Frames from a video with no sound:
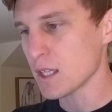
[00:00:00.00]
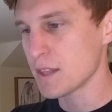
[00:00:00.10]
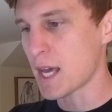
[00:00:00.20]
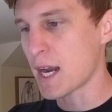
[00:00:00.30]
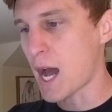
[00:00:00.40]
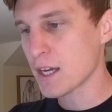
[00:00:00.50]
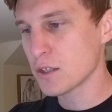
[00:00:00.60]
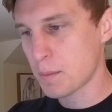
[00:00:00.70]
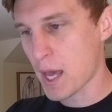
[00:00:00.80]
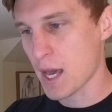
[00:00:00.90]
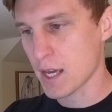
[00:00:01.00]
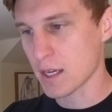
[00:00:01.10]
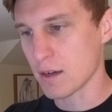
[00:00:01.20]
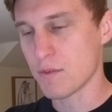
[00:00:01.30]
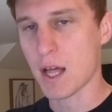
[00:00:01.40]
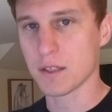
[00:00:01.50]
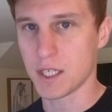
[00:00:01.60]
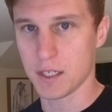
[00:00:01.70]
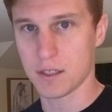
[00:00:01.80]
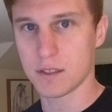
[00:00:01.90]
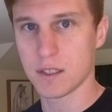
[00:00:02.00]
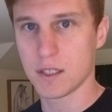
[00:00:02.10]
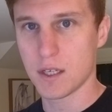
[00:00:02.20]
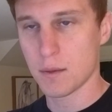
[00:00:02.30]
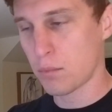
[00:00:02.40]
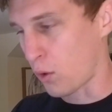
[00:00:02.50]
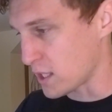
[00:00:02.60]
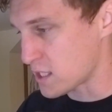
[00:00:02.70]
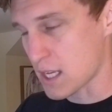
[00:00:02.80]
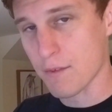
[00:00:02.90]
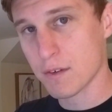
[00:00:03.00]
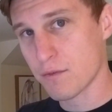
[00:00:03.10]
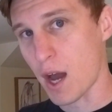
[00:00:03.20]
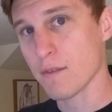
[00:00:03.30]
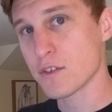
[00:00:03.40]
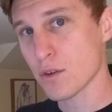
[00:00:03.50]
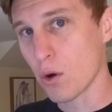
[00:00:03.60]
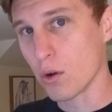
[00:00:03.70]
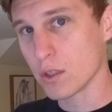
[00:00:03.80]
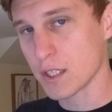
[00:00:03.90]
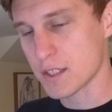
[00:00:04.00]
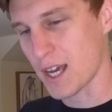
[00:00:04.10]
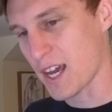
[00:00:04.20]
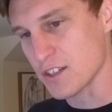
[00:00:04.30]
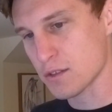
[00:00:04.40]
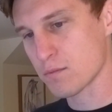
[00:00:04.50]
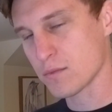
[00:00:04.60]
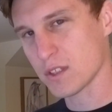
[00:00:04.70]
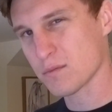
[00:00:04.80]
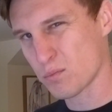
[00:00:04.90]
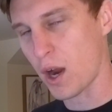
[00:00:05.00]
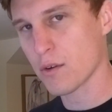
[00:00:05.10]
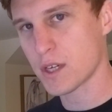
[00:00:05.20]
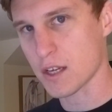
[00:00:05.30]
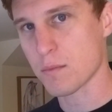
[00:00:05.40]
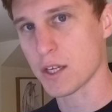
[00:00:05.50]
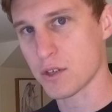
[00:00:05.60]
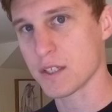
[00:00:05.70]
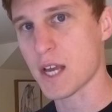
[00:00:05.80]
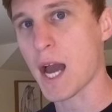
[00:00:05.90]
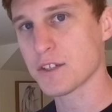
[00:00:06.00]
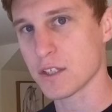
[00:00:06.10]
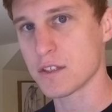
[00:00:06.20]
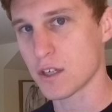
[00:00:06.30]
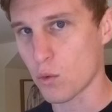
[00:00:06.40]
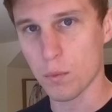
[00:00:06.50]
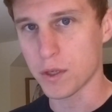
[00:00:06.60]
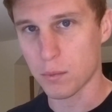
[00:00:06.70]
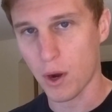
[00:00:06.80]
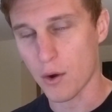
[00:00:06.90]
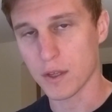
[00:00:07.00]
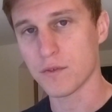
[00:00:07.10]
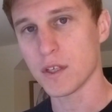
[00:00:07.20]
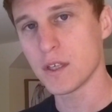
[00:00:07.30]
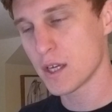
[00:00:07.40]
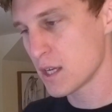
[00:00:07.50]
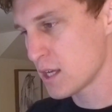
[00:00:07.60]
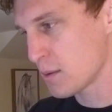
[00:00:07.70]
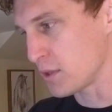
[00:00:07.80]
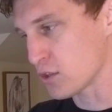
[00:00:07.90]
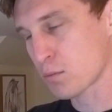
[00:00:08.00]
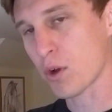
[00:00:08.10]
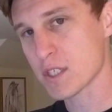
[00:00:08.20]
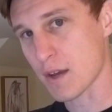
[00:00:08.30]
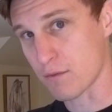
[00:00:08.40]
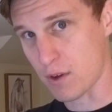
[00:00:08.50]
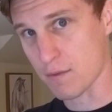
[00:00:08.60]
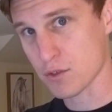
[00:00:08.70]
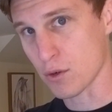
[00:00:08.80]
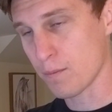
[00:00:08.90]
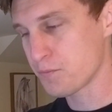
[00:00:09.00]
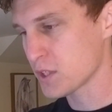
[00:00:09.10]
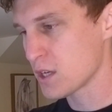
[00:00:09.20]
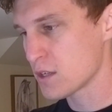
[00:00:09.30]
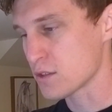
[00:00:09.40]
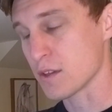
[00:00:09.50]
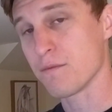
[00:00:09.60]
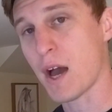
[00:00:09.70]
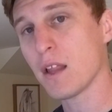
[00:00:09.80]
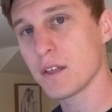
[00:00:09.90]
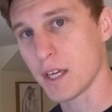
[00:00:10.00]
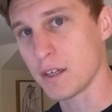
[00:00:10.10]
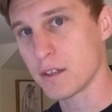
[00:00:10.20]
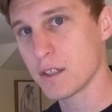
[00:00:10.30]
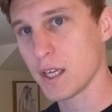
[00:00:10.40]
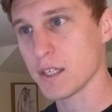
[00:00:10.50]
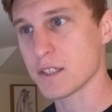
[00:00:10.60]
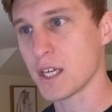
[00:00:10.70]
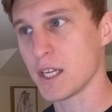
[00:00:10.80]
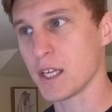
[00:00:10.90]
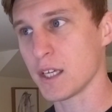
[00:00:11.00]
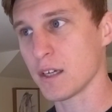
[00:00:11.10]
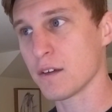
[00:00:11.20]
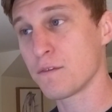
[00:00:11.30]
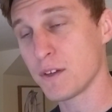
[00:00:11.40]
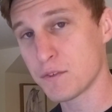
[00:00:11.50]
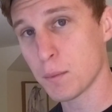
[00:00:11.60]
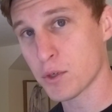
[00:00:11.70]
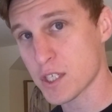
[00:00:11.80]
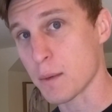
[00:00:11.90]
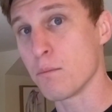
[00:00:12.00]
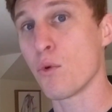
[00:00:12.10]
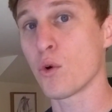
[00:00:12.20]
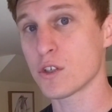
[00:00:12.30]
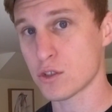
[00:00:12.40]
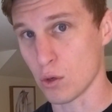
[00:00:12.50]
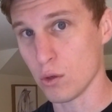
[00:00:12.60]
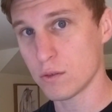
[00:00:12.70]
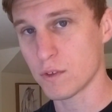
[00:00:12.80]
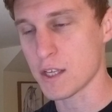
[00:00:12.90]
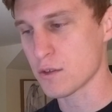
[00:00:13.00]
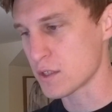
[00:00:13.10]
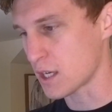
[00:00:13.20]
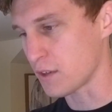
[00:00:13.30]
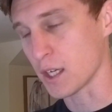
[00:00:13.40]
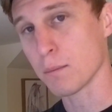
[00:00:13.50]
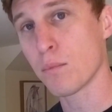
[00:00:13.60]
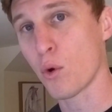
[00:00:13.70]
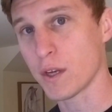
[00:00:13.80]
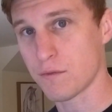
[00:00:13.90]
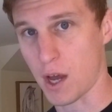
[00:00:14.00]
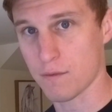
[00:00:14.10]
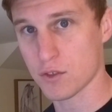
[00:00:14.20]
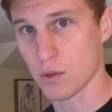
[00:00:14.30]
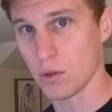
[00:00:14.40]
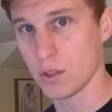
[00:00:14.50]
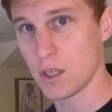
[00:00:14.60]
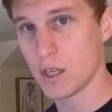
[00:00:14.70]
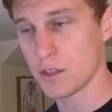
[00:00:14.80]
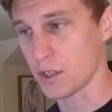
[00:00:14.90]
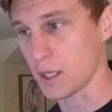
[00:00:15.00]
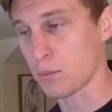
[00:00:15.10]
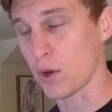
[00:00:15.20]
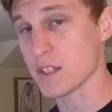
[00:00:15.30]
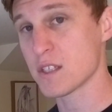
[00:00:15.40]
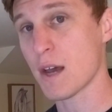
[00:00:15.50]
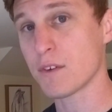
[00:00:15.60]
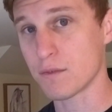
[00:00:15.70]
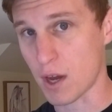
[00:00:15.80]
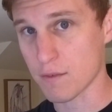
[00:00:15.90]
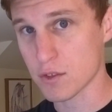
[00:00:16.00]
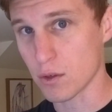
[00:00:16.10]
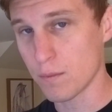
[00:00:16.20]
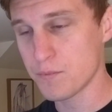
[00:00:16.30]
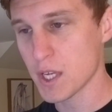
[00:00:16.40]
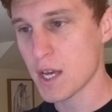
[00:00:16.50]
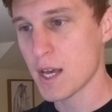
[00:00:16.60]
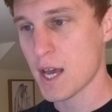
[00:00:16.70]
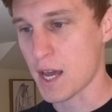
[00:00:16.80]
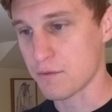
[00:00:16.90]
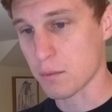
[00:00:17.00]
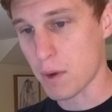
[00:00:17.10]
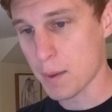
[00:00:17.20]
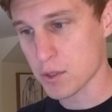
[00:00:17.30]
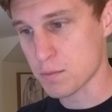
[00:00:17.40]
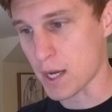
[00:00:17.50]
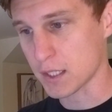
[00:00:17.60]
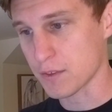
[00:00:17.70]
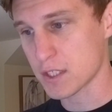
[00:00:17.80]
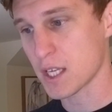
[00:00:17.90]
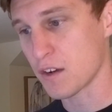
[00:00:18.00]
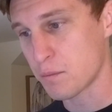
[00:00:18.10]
that I could pay a validator 0.75 SOL and say, hey, just prioritize my transactions. There won't be a priority fee. But here's 0.75 SOL. So the validator is getting 50% more SOL, right? So instead of getting 0.5 SOL, they're getting 0.75 SOL. And from my perspective, instead of